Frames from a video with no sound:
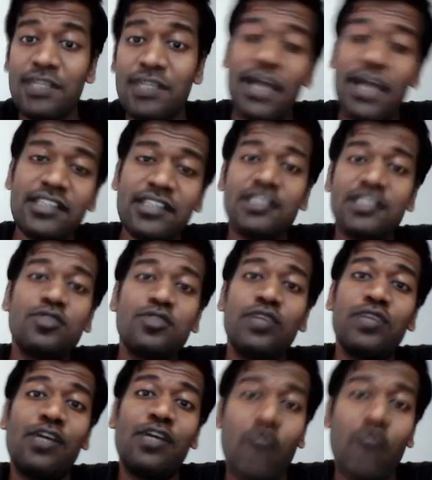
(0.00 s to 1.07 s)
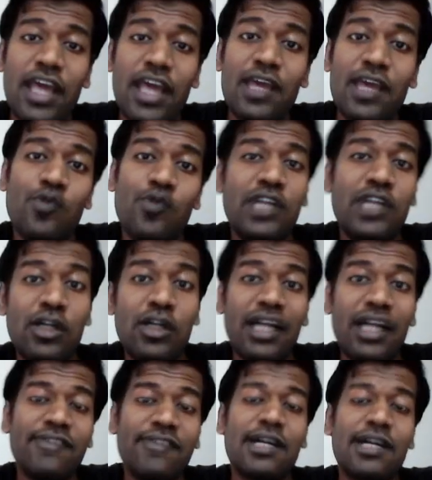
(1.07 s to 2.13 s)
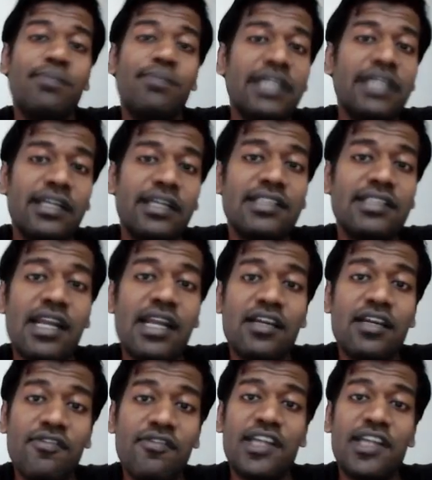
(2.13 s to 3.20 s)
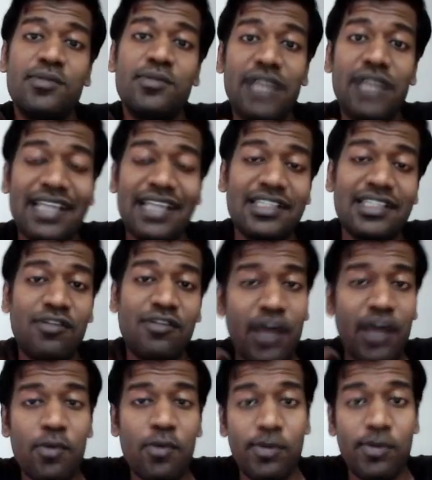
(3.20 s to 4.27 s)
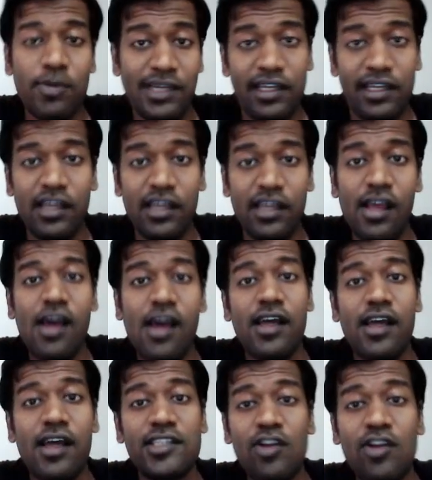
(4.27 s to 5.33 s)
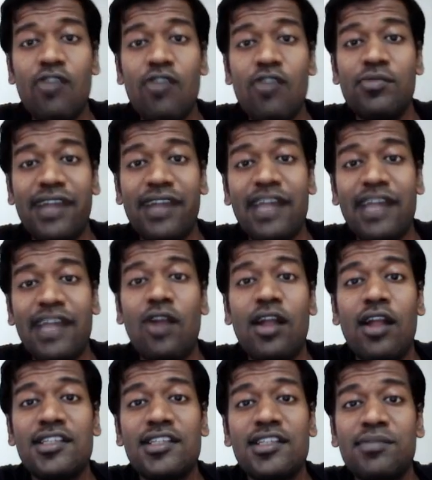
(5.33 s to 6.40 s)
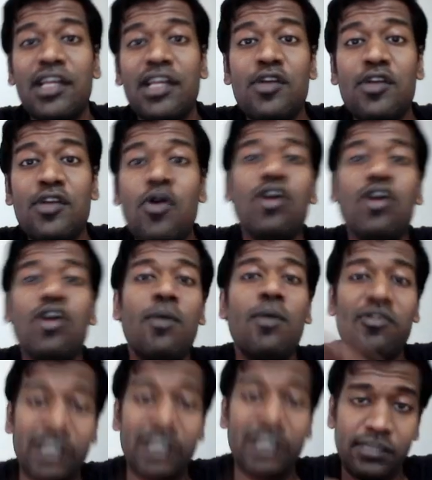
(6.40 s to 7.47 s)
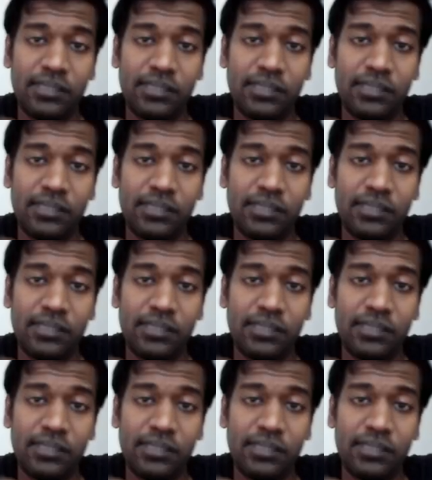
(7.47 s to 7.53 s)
Imagine a student Y who did not have a complete understanding of variable X and Y properly is now trying to learn something new on top of it.